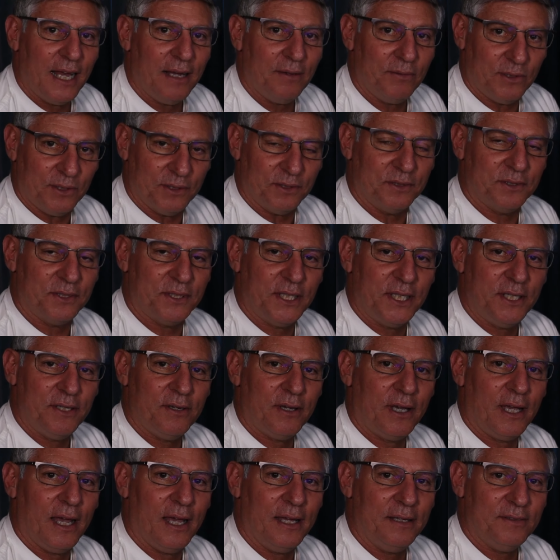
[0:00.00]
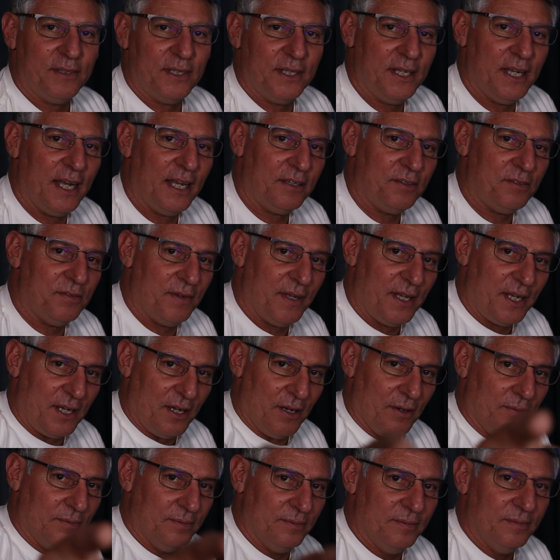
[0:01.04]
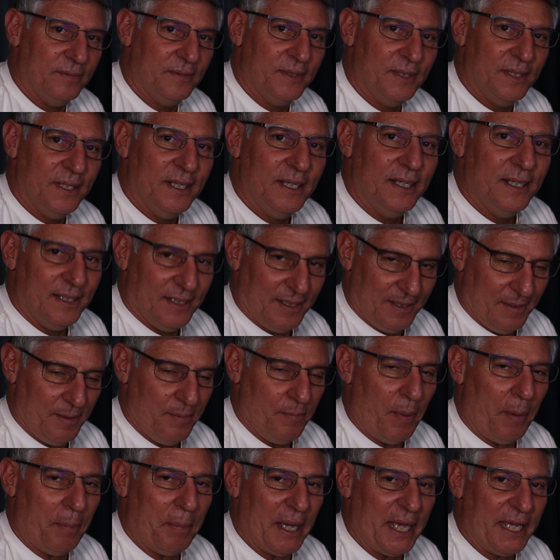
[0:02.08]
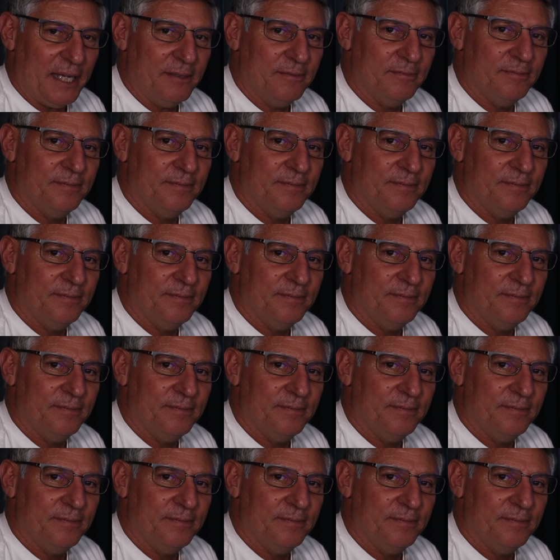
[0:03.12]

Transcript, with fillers: I will see you guys in the next video. Bye-bye.